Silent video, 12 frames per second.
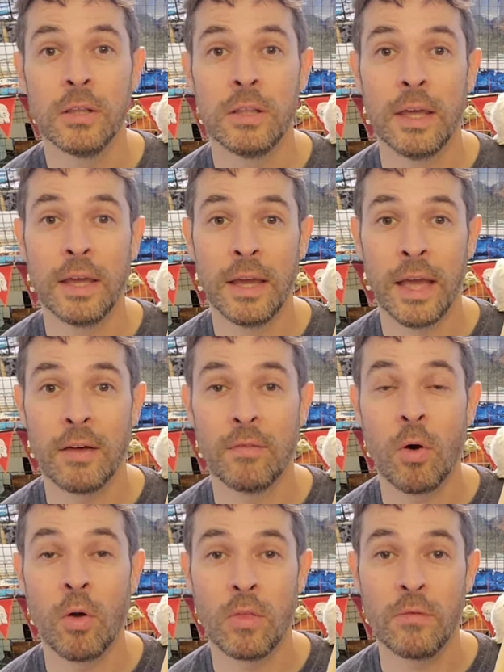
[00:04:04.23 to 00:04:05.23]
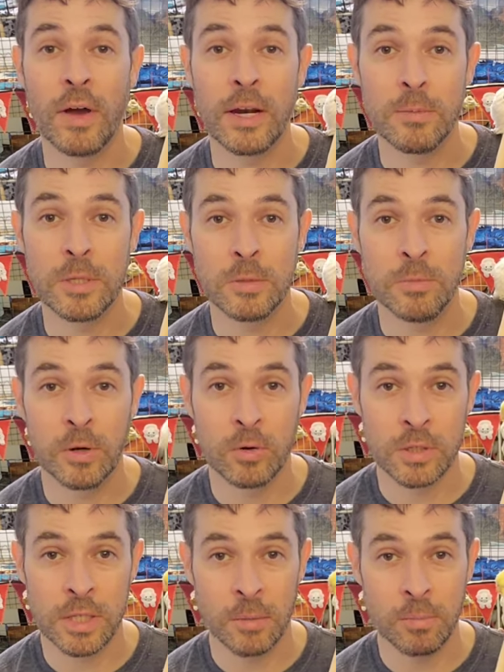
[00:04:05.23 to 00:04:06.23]
They have all the vitamins and
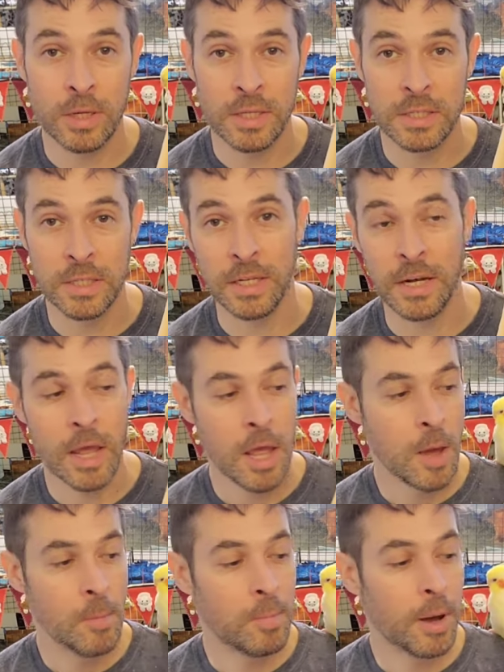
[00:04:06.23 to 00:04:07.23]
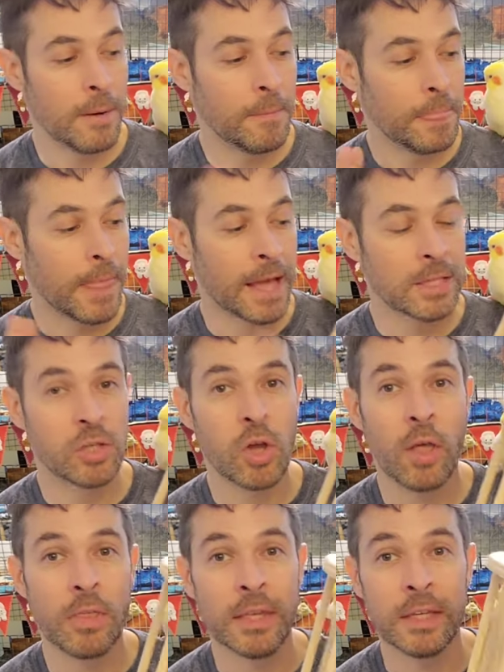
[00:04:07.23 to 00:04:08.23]
minerals that piggies need. But I
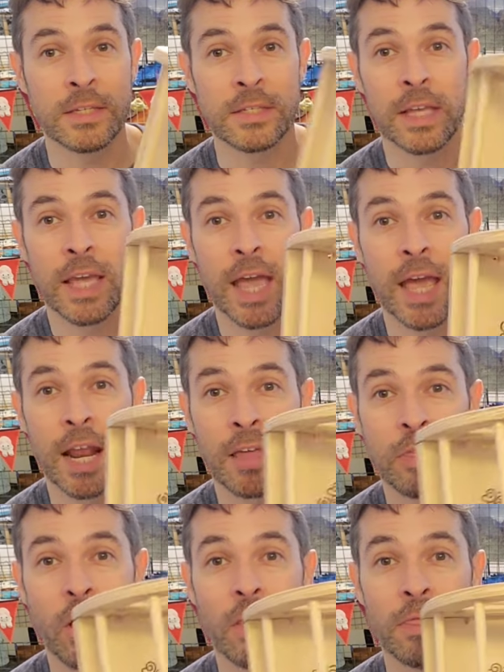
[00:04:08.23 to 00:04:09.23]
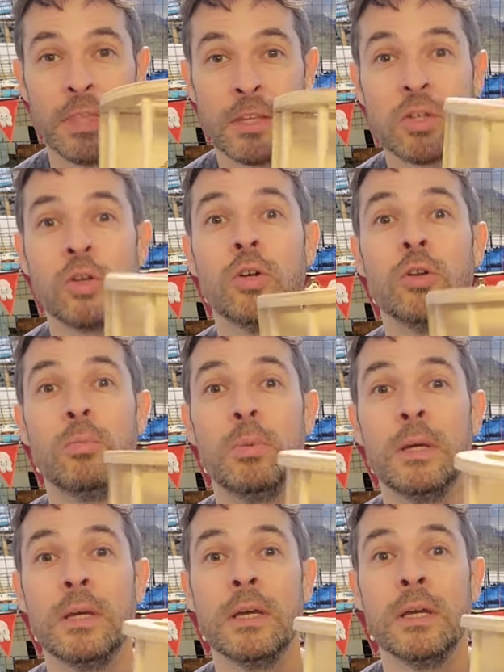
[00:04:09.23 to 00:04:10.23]
saw this and I thought this could
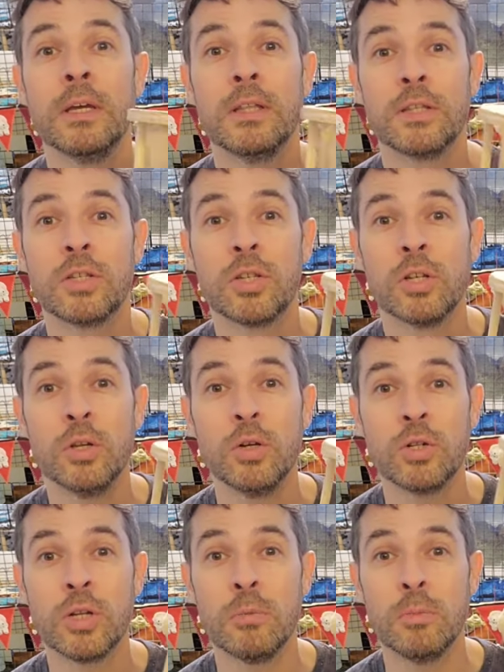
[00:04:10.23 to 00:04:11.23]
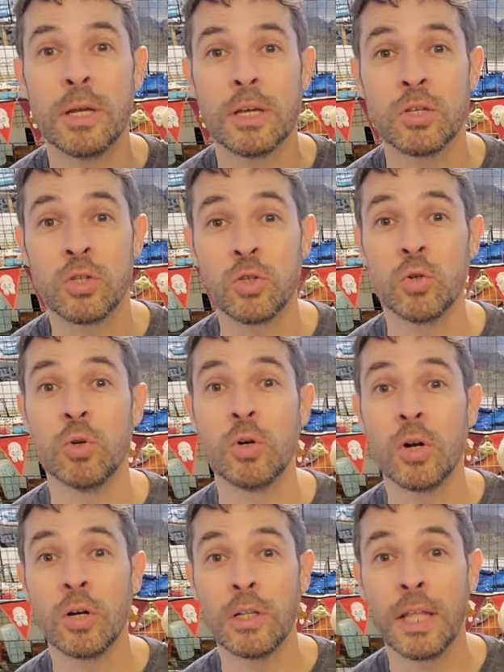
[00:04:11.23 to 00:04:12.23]
be the solution, because
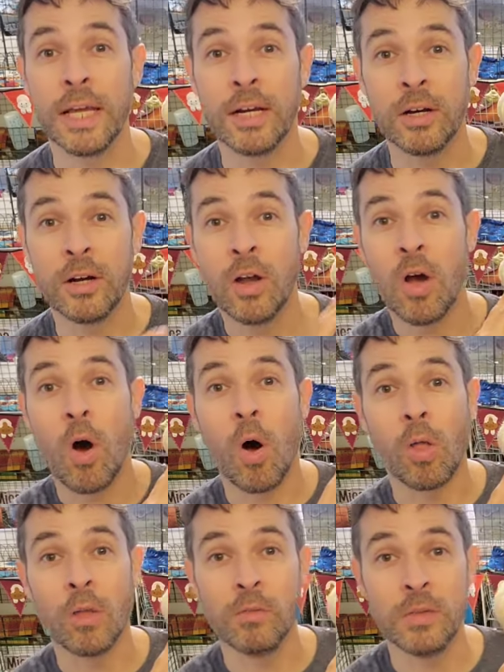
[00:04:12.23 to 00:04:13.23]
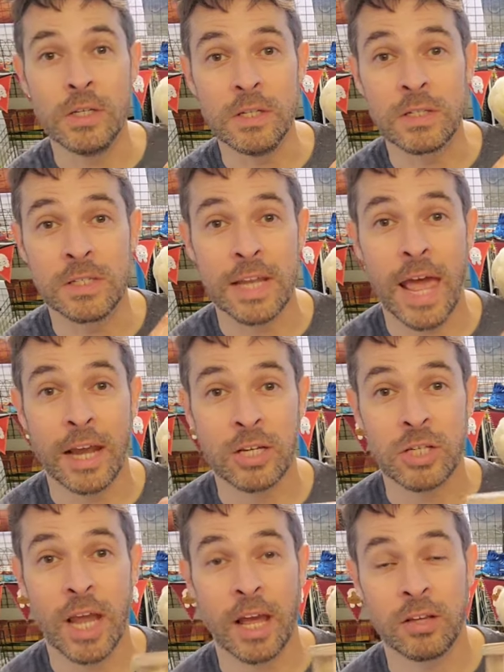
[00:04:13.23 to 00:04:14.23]
sooner or later all of these Snack
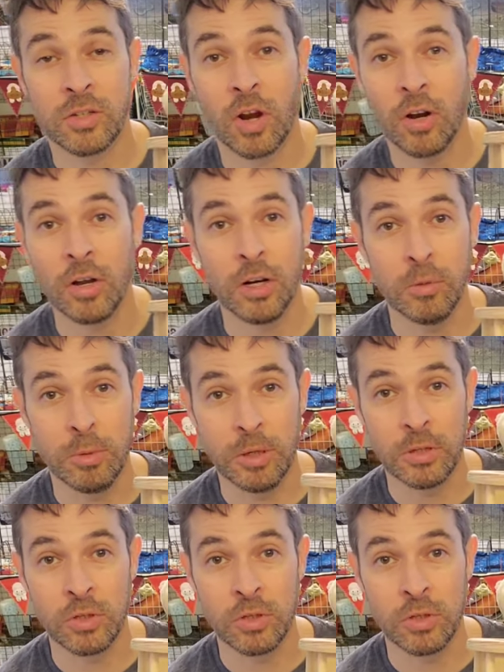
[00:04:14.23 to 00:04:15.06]
Shacks are going to be